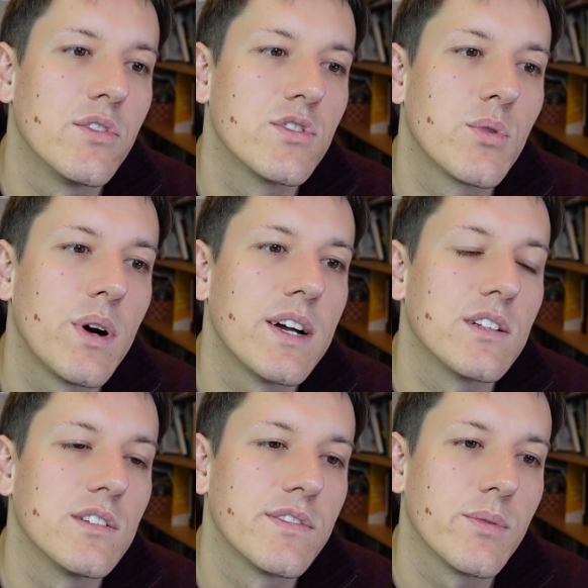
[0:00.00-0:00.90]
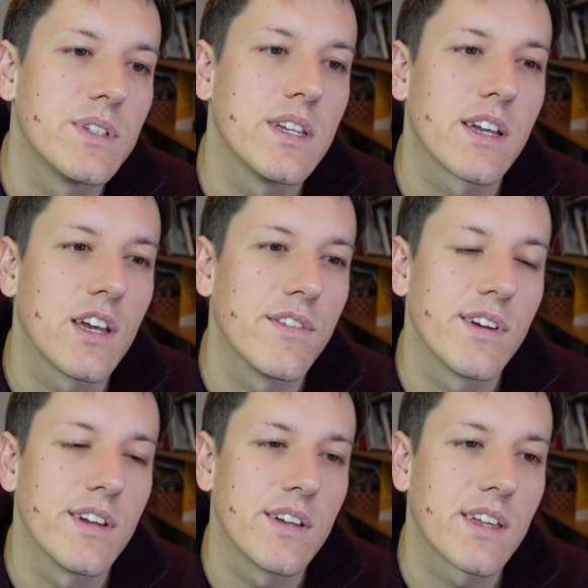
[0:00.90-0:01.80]
12, we tick
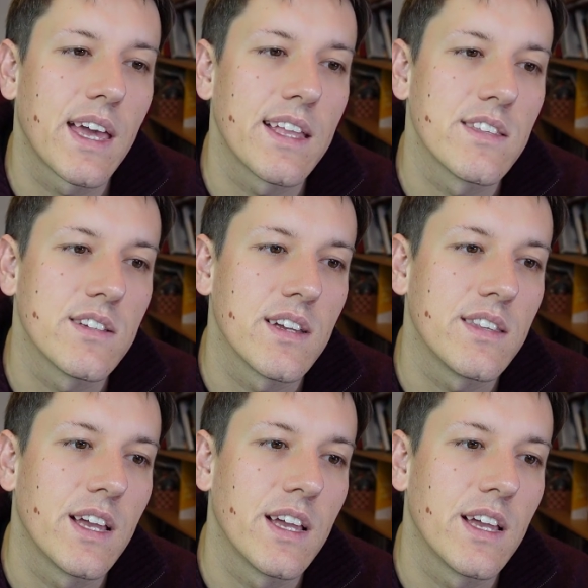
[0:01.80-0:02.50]
over again to